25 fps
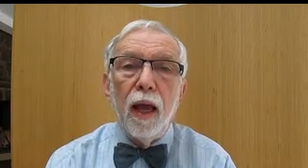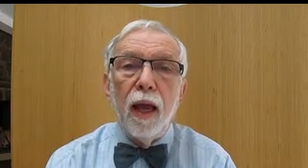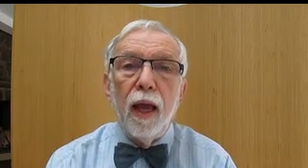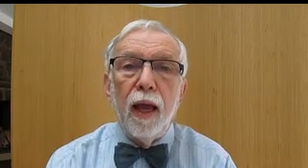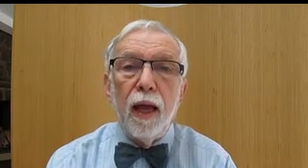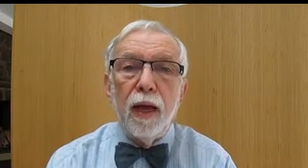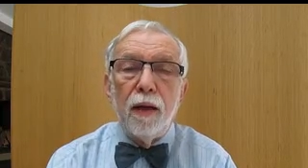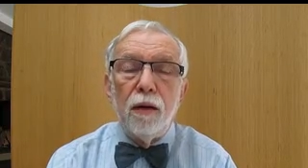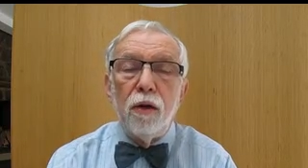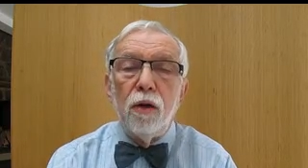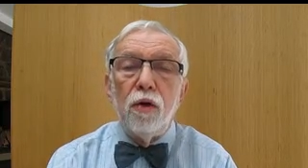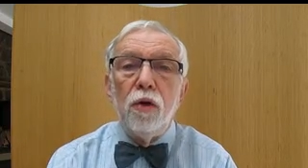
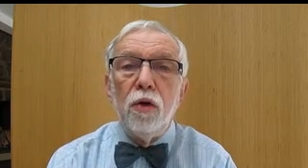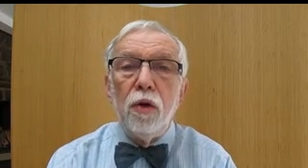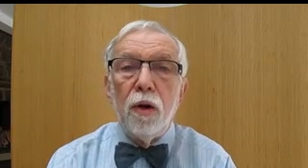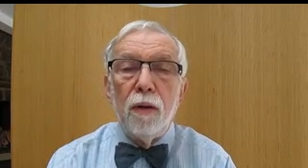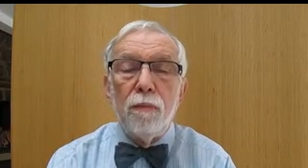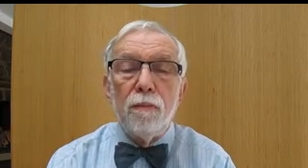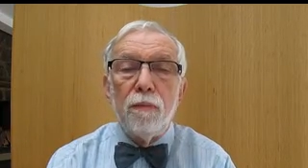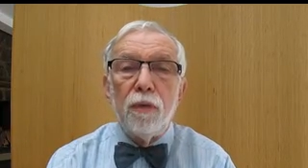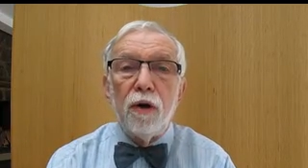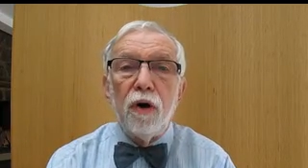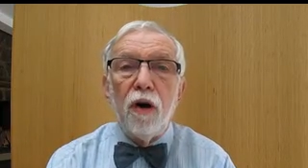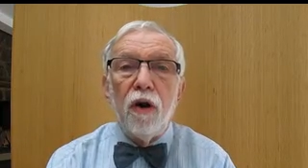And
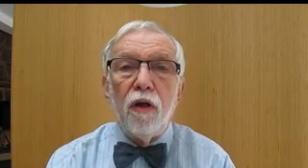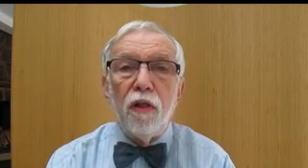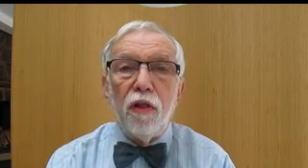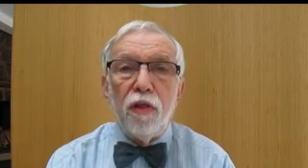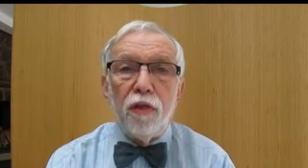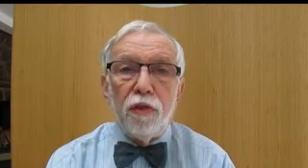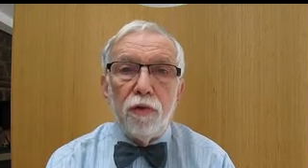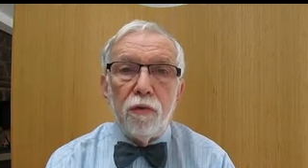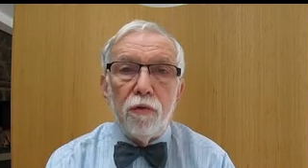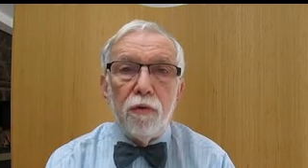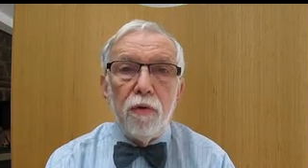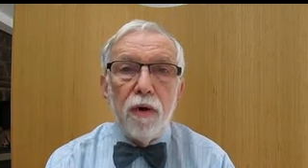number
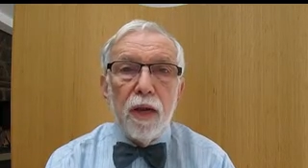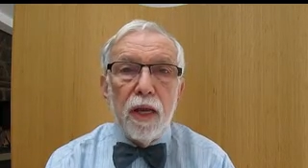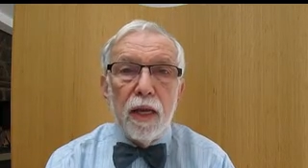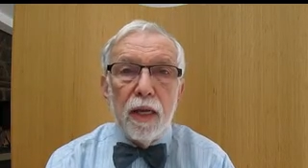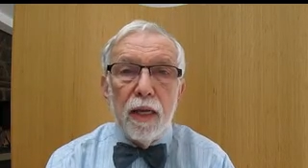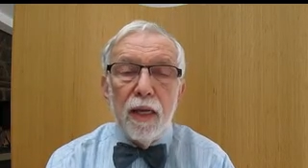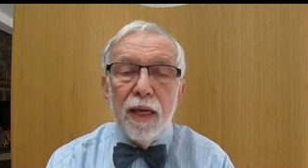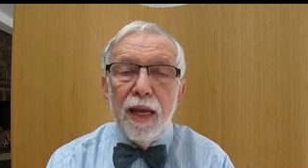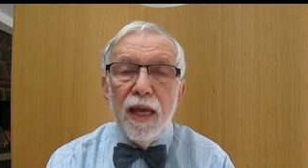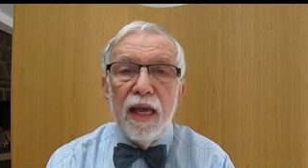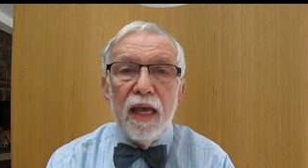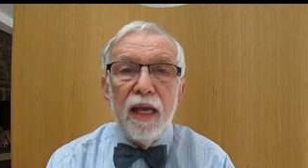
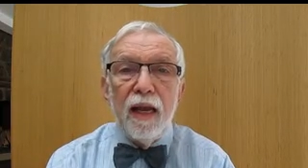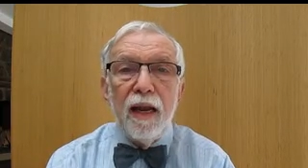three,